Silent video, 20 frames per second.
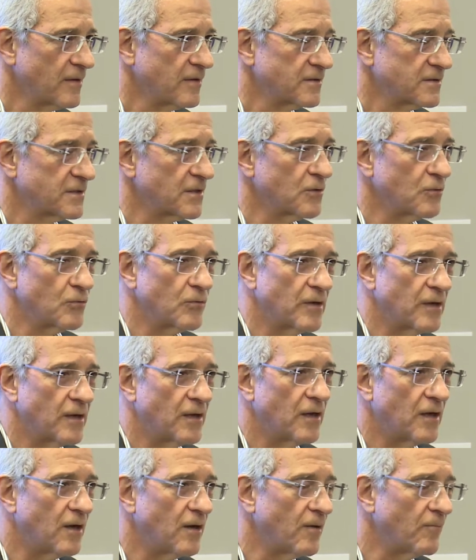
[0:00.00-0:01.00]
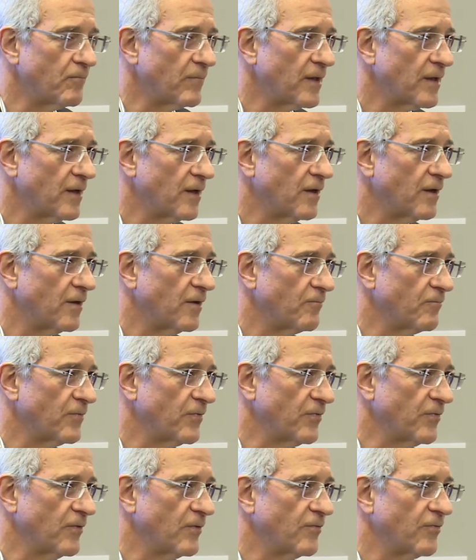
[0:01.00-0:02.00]
So um, um,
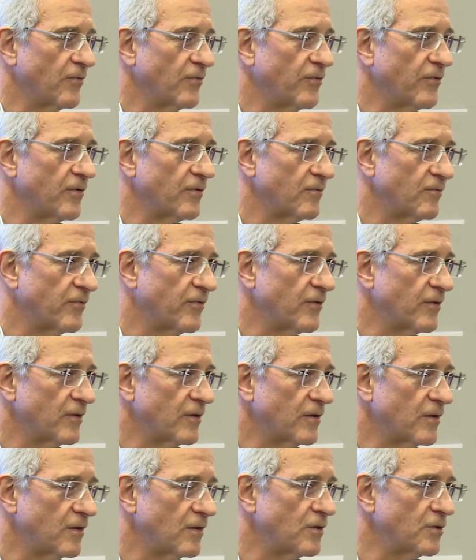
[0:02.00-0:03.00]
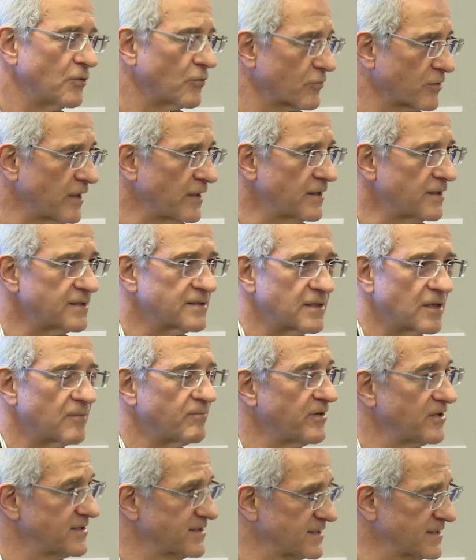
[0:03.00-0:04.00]
the, the, Ukrainians are
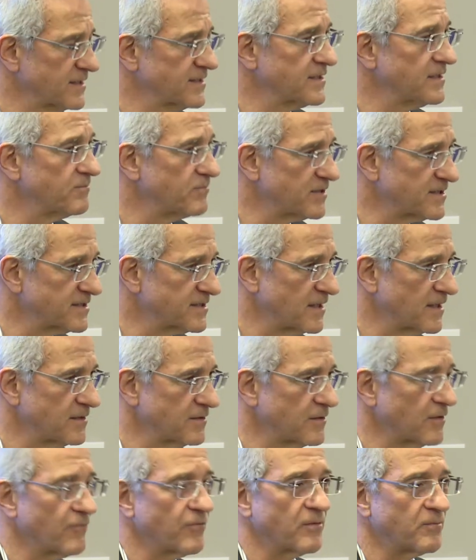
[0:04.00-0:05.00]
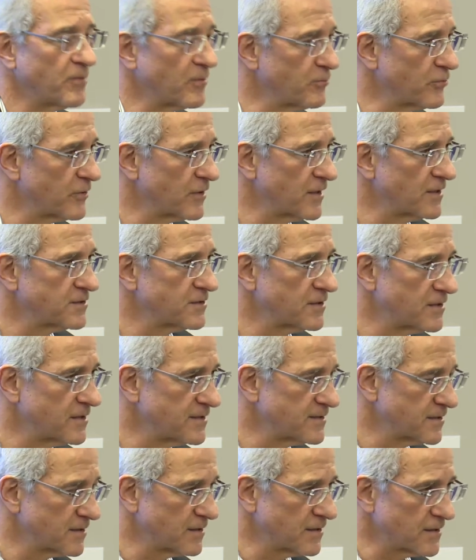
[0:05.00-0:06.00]
about 60% of the population in
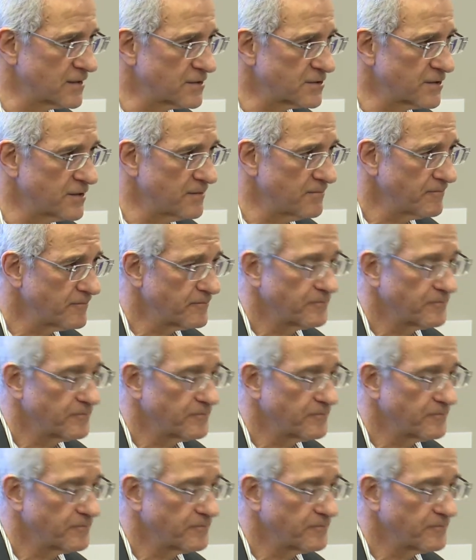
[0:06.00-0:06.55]
eastern Galicia.